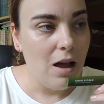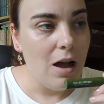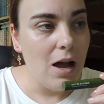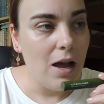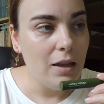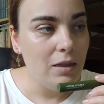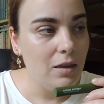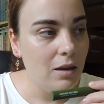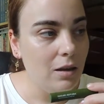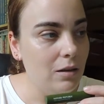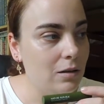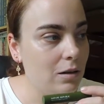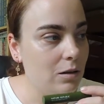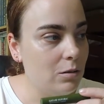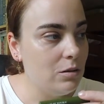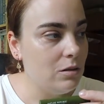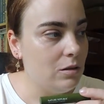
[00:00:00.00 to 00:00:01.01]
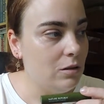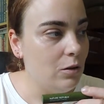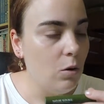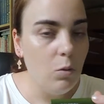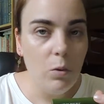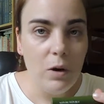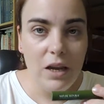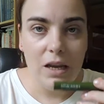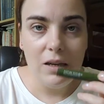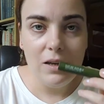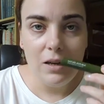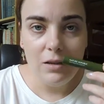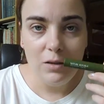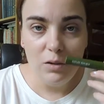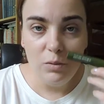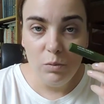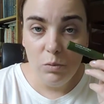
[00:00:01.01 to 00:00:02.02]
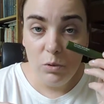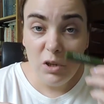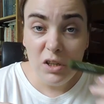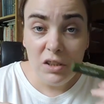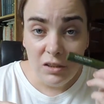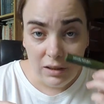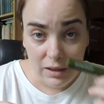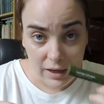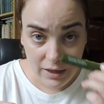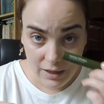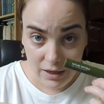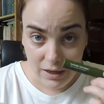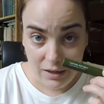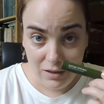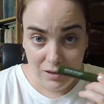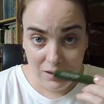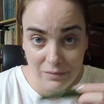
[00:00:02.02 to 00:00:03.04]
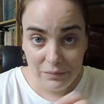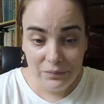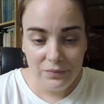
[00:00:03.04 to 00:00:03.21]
I think there's no way that you wouldn't like it.